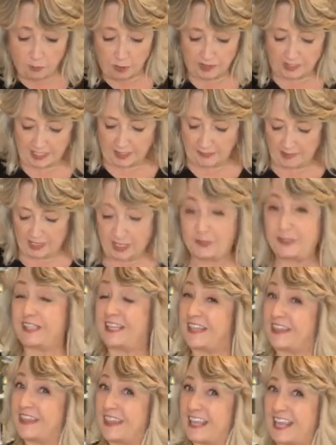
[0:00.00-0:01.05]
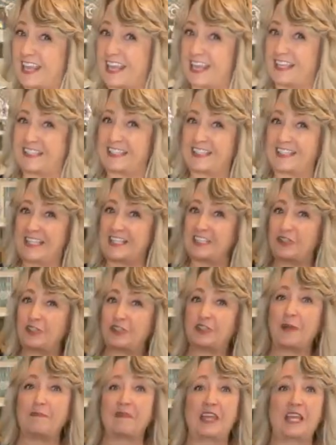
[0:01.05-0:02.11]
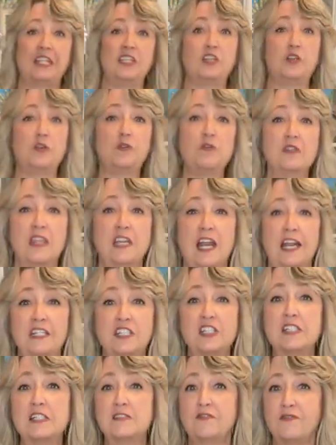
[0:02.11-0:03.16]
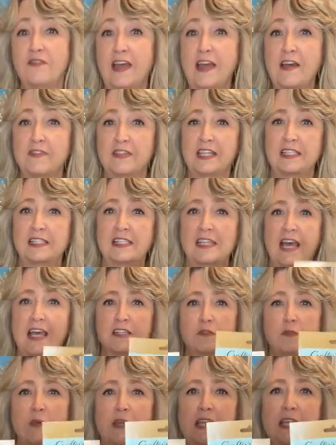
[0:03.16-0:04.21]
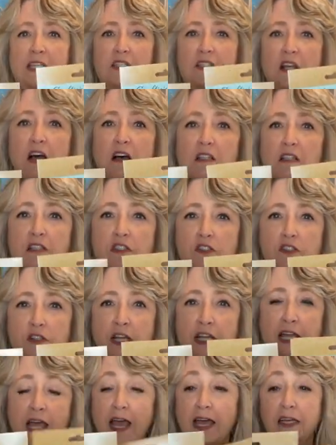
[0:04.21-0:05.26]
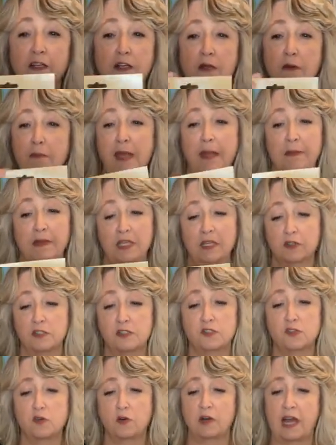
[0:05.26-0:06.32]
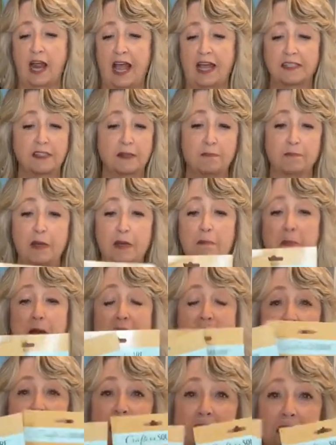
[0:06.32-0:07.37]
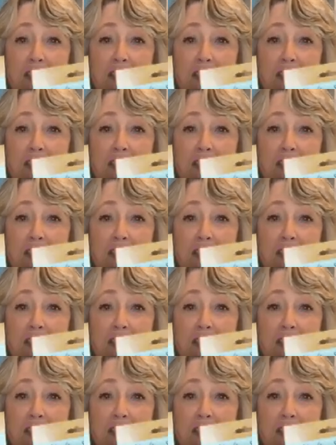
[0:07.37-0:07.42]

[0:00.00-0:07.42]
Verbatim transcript: We're gonna be using these. These are something new that I just found this last week at Dollar Tree. I don't know, maybe your store has them, but mine